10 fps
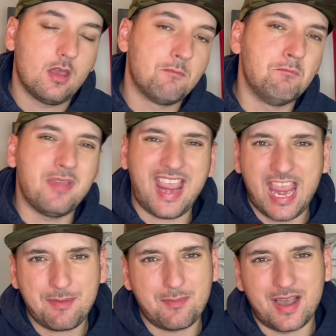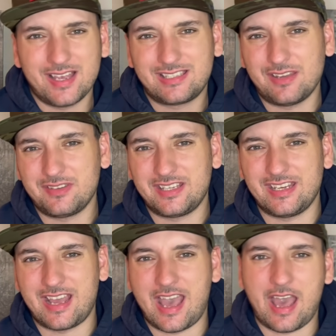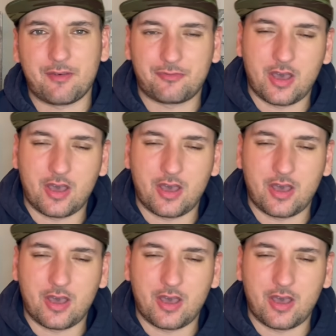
maybe minus 17 and a half,